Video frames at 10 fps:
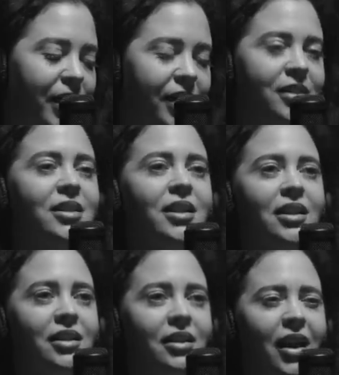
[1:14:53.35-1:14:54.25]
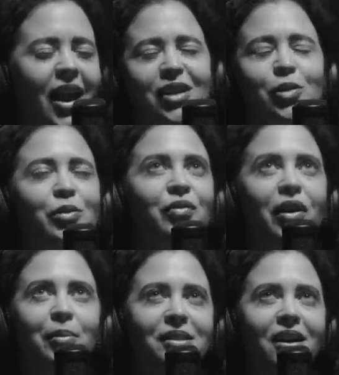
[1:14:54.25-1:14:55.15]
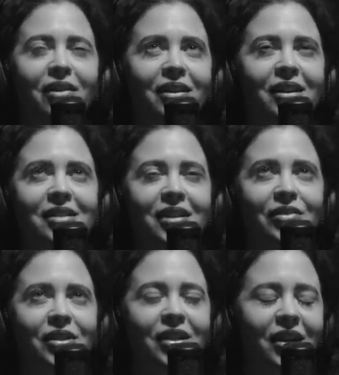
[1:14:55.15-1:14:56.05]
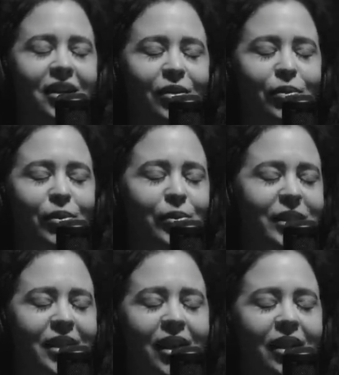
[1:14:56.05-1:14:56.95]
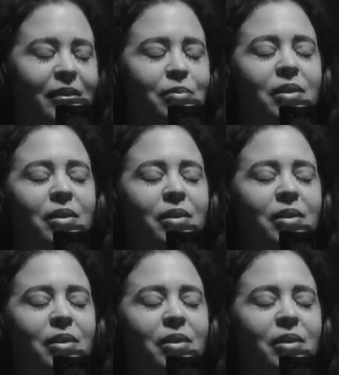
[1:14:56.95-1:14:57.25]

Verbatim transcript: Ghazni and actually it was very bizarre in Ghazni after we stayed at the,